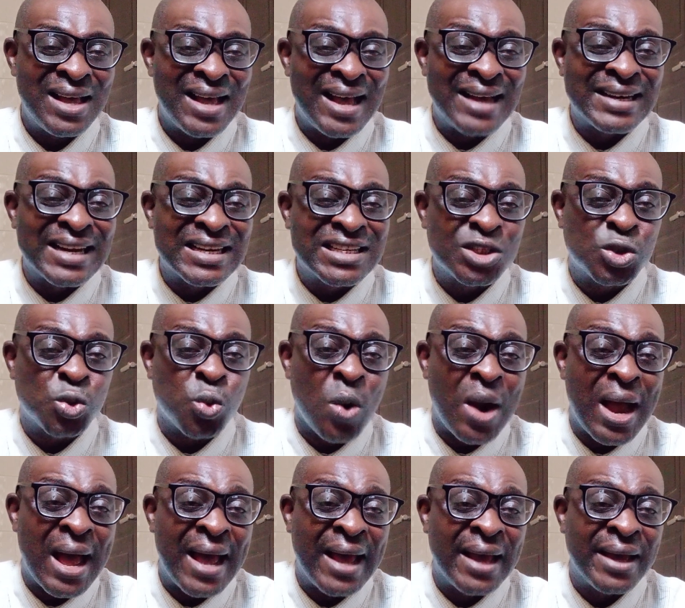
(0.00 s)
And that is
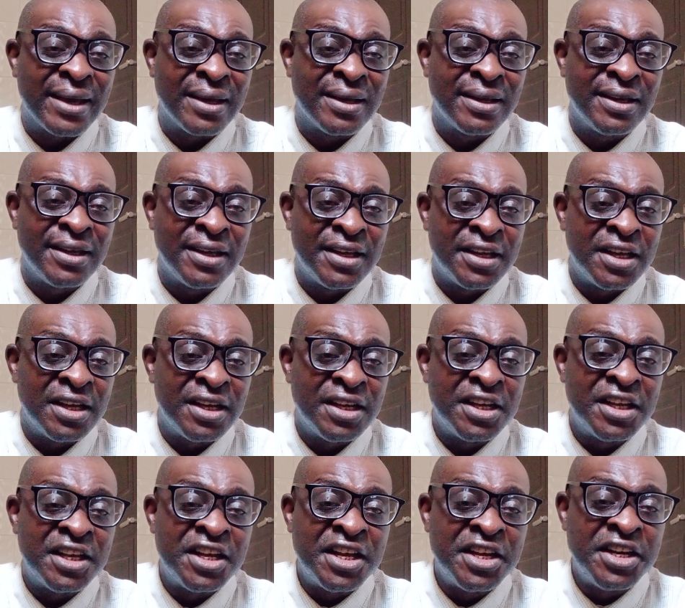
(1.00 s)
why
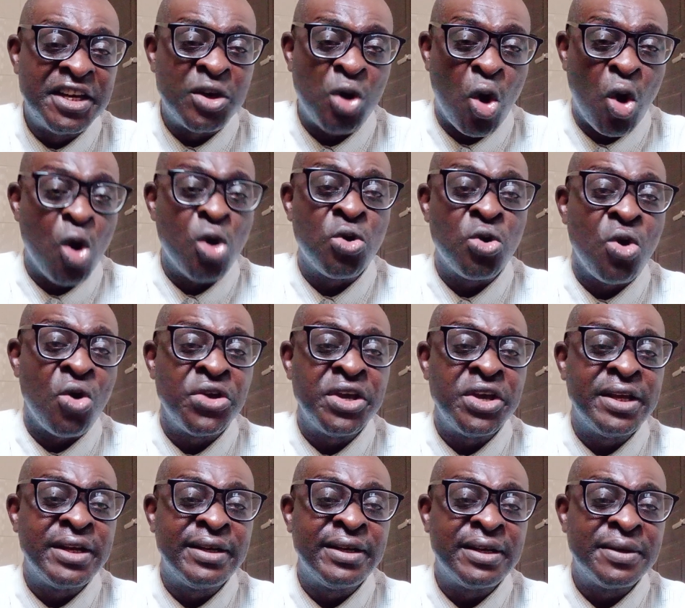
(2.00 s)
the
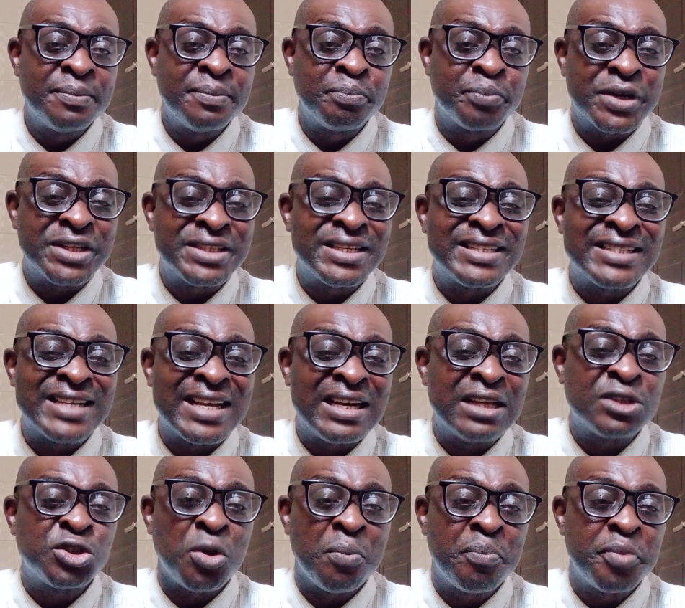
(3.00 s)
ongoing Presidential
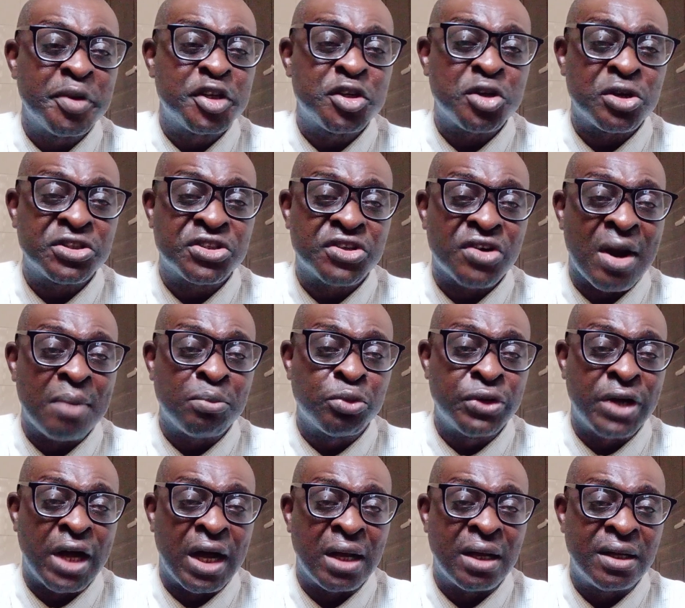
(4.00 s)
Election Petition
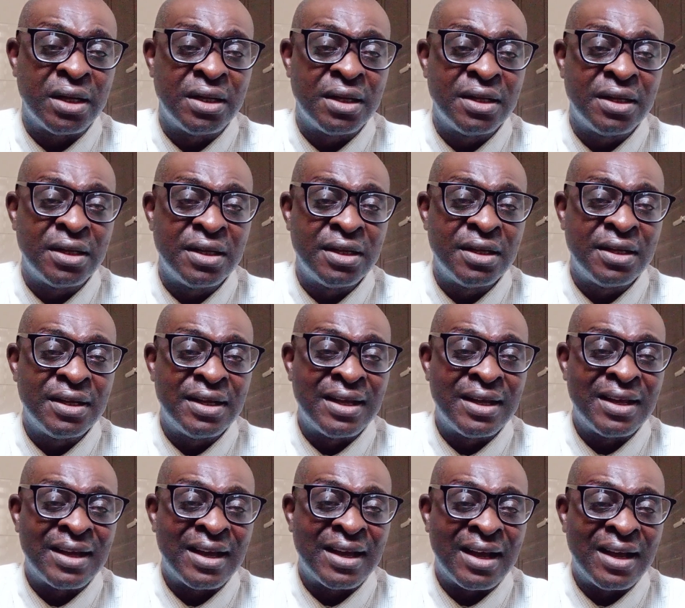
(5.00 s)
Tribunal,
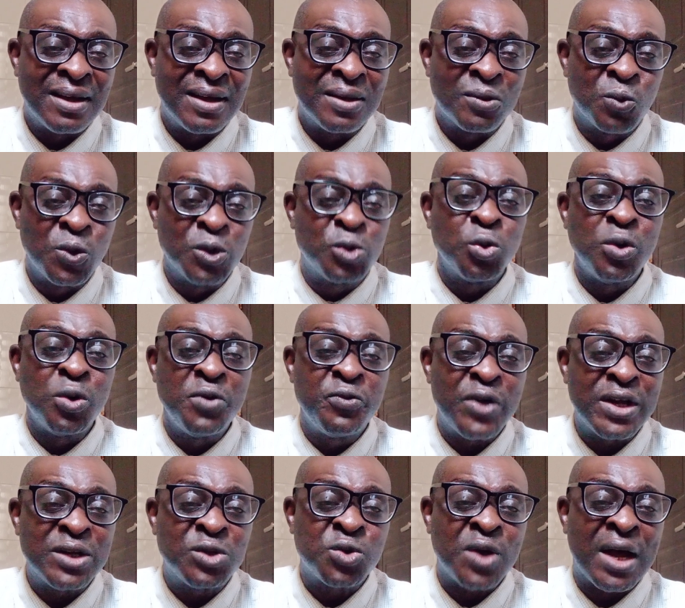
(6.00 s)
which will
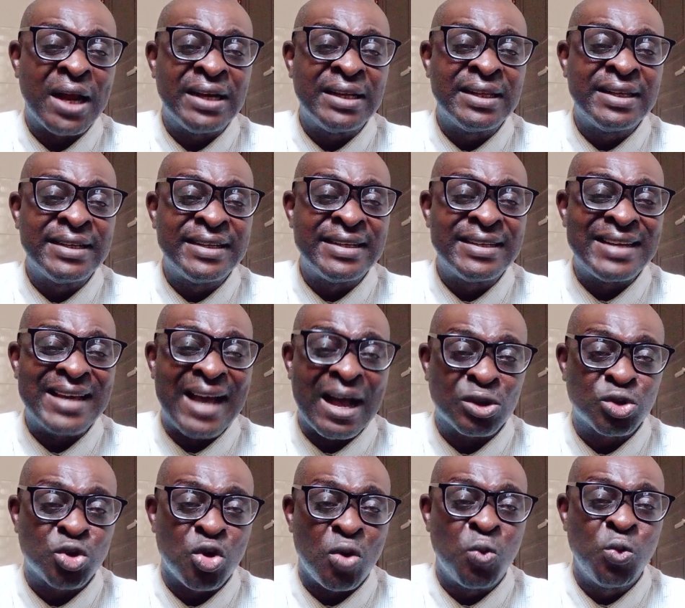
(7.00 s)
eventually, the
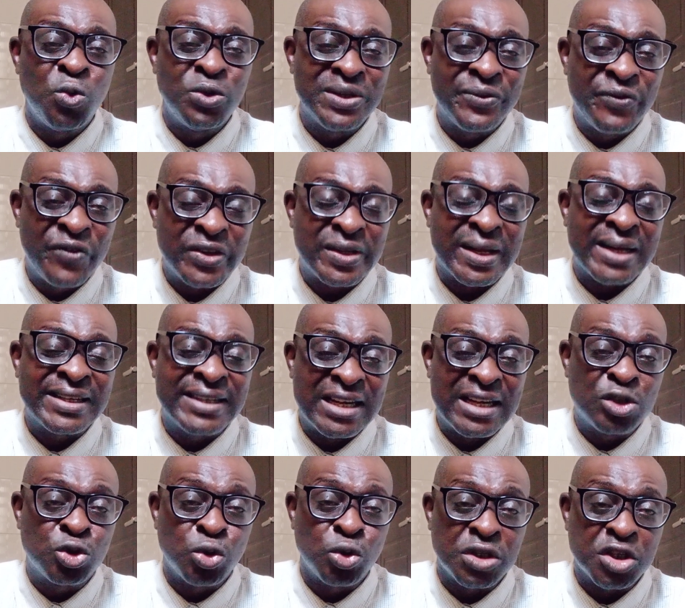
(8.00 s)
outcome will eventually
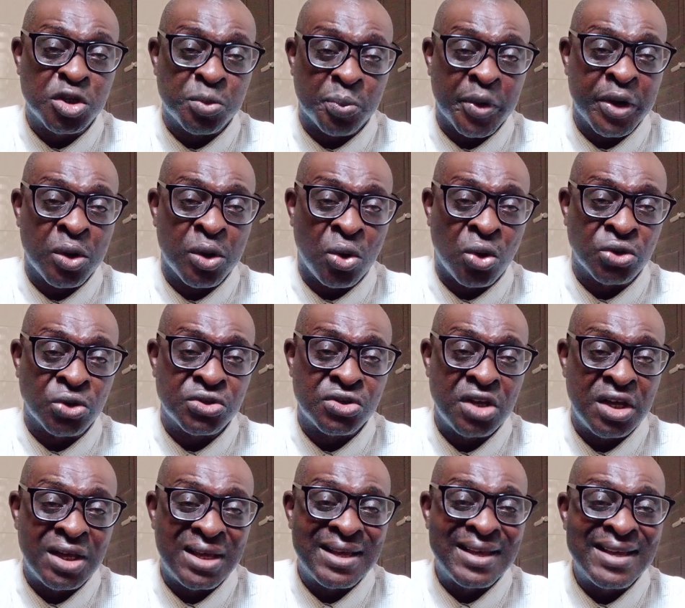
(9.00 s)
get to the Supreme Court,
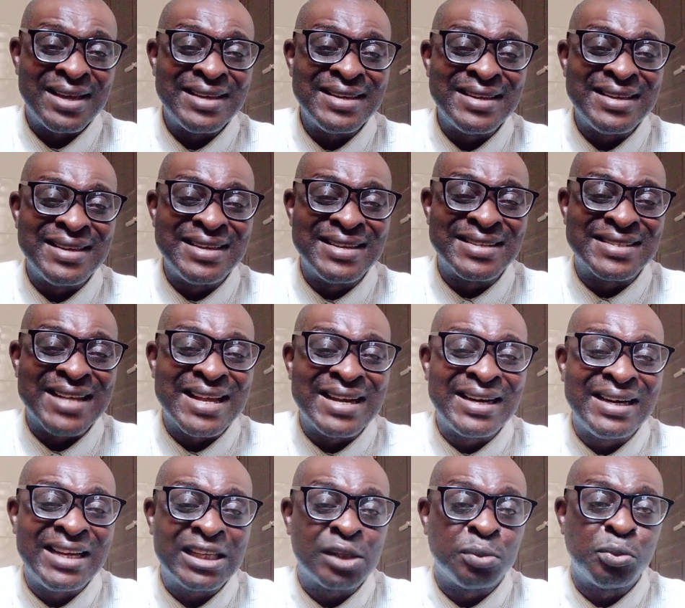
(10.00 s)
is a
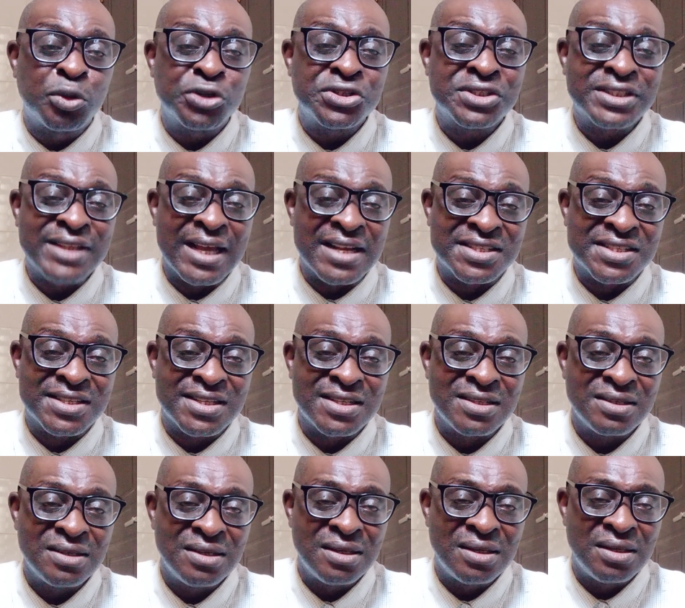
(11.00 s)
litmus
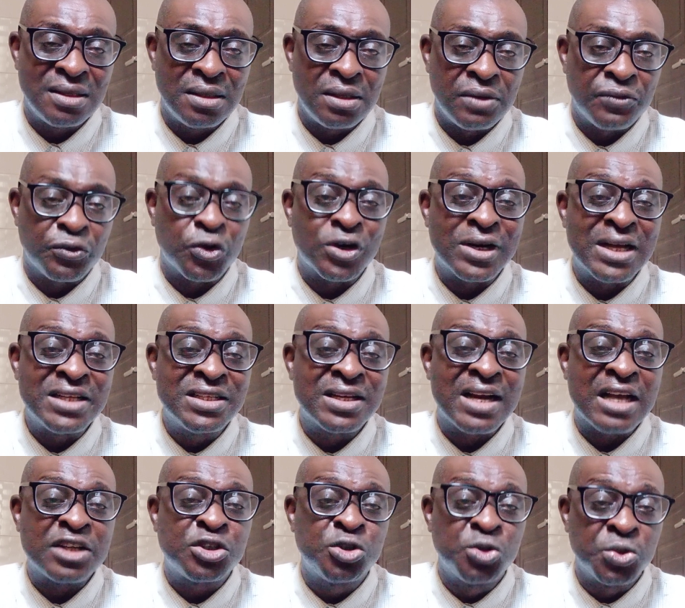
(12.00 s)
test for
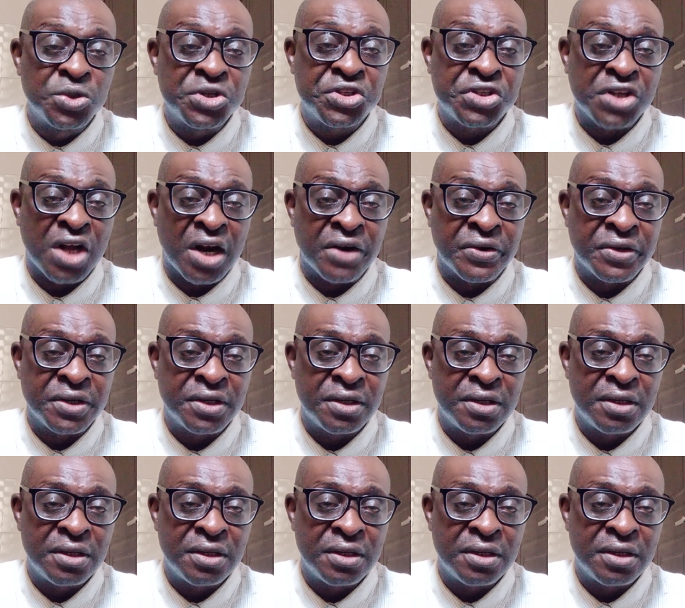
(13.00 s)
Nigeria's judiciary